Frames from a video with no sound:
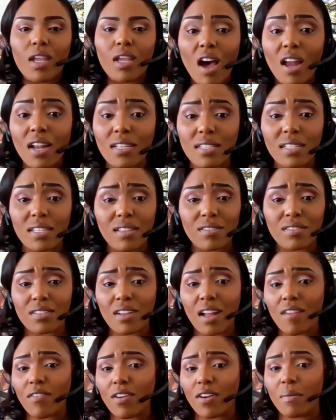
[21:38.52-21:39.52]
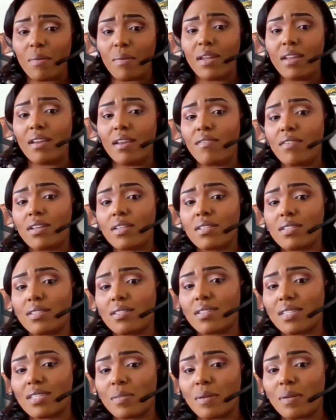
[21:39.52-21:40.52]
Honestly, there's not very many of
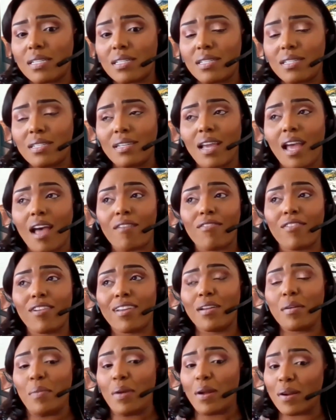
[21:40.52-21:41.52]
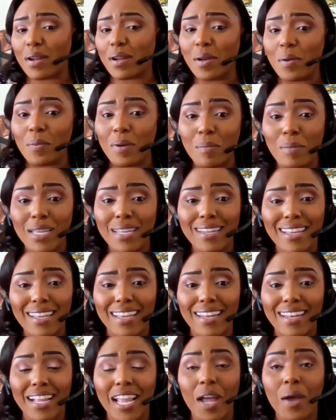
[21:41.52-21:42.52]
us, especially African American women
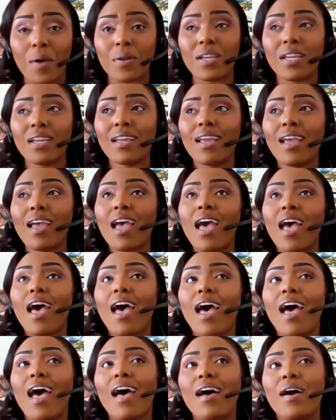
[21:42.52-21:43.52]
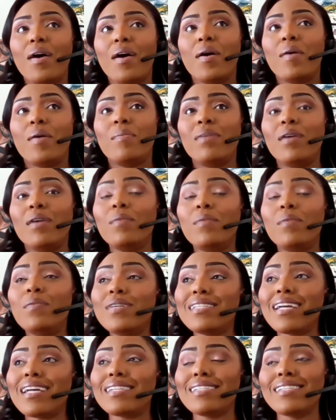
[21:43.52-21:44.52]
in accounting. It
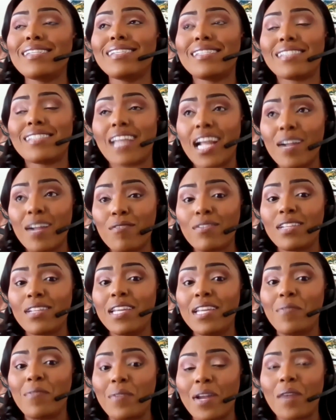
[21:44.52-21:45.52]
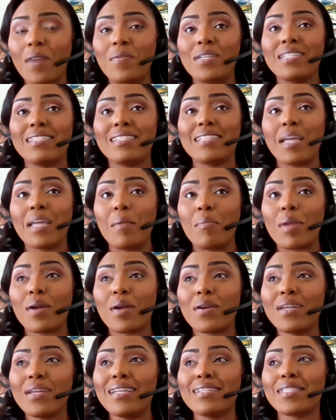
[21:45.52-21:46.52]
was actually a sigh of relief when I went to St.
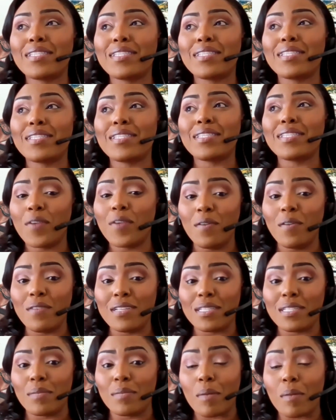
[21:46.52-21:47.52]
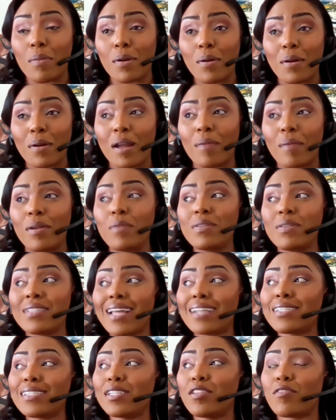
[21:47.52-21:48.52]
Mary's. There were a few of us in my program, and it was
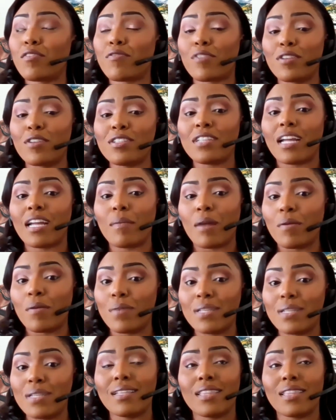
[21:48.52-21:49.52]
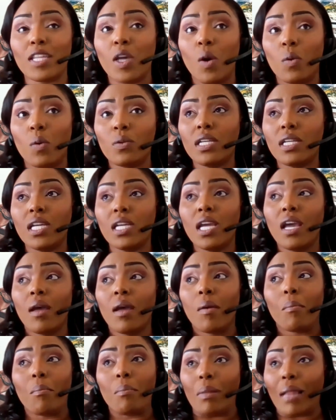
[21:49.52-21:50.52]
actually the first time I wasn't the only
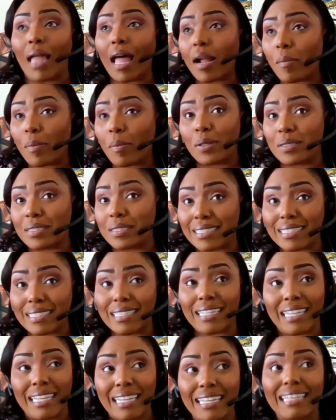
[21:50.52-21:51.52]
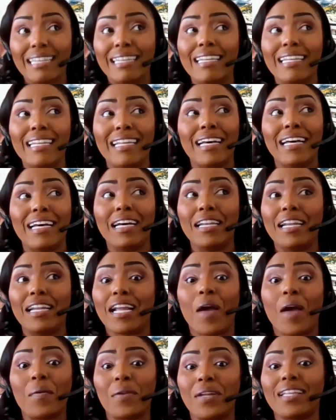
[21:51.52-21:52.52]
Black person in an
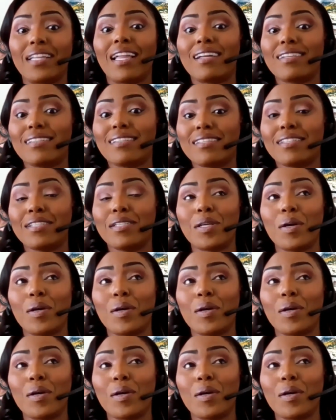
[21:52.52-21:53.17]
accounting class.